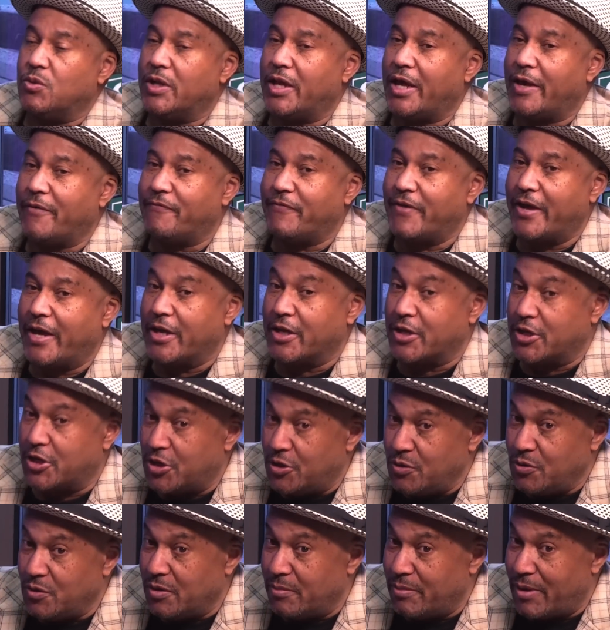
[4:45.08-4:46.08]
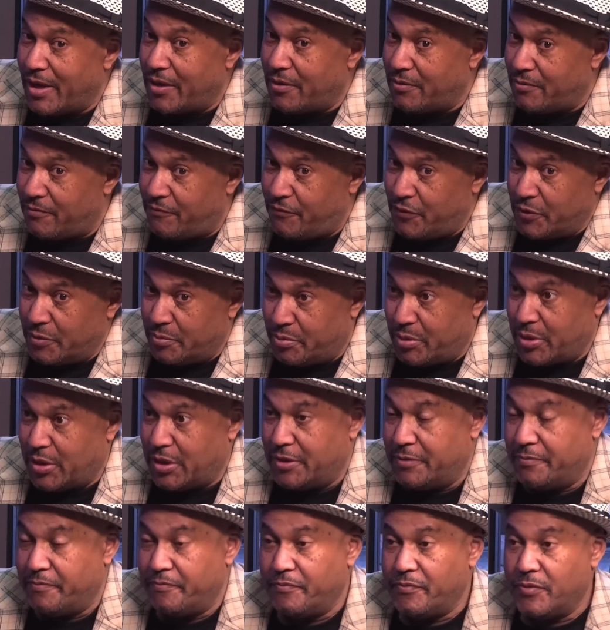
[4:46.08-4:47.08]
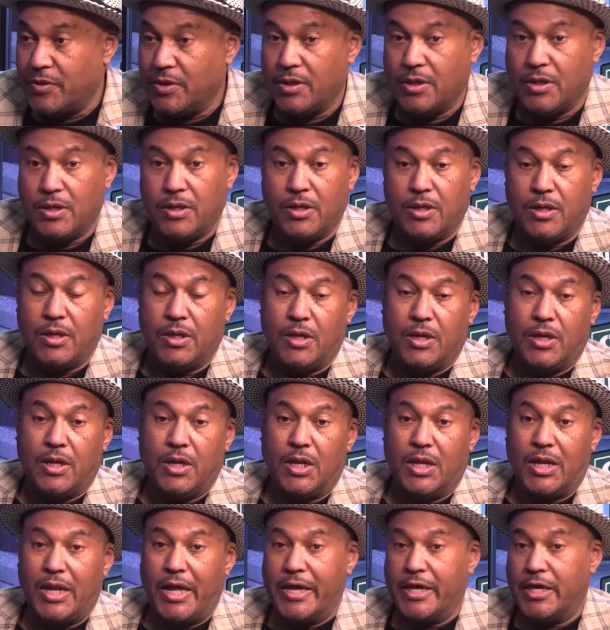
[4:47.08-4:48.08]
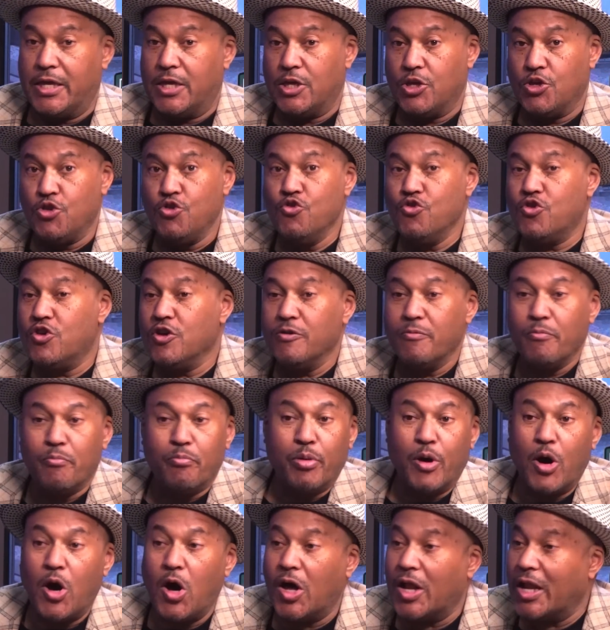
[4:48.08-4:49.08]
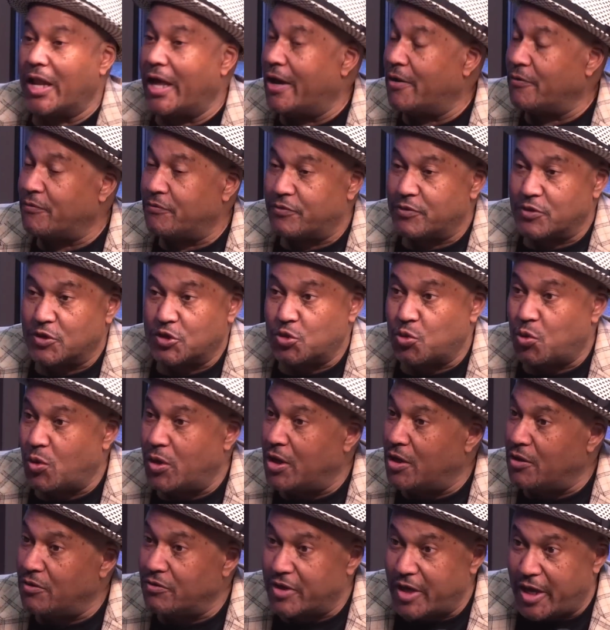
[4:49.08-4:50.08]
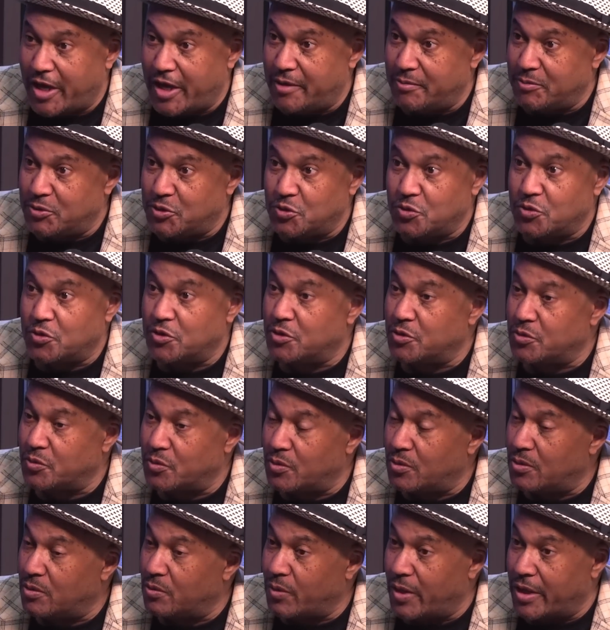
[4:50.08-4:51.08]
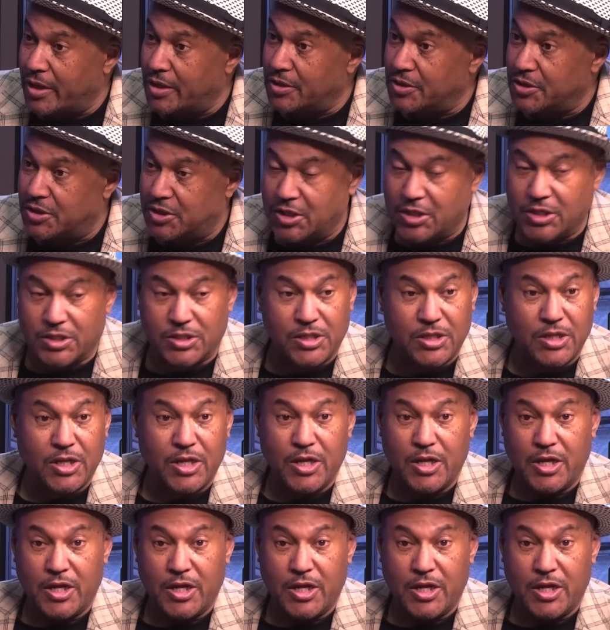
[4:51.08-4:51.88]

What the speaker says: what I find cute about football. Like, you can ball out for 12 games during the regular season,